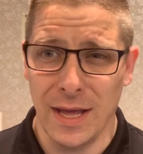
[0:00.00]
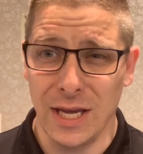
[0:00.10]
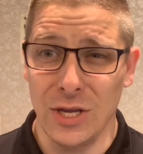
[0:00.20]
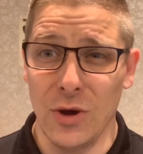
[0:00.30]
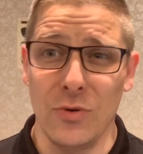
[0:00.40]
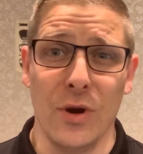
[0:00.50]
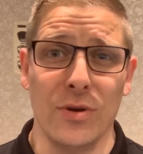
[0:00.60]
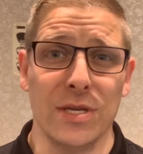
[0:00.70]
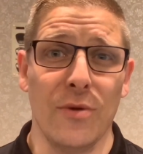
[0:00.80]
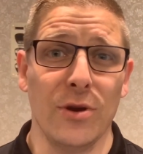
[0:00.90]
like, you don't
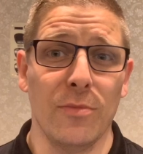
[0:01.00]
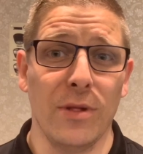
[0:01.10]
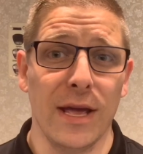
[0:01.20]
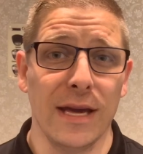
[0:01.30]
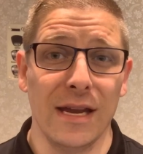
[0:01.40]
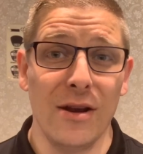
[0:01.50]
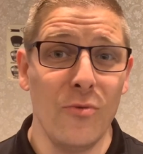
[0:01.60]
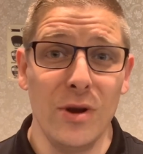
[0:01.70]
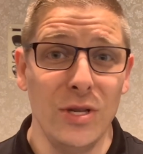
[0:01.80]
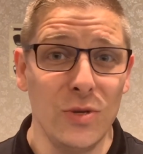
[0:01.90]
notice it when you're playing, and I
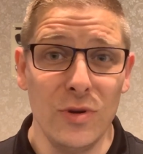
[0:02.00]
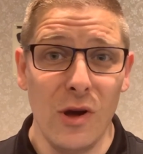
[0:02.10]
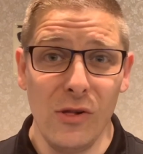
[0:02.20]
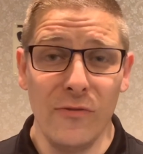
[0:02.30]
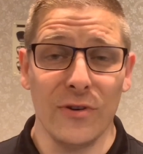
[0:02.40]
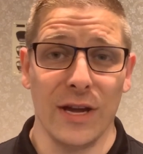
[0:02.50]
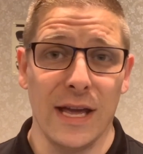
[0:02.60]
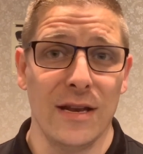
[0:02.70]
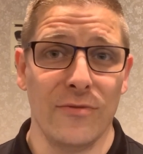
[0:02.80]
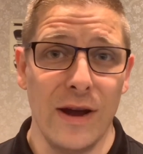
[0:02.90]
don't want to do it all over
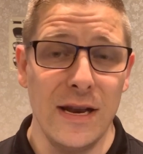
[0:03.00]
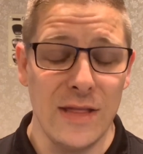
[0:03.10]
again, right?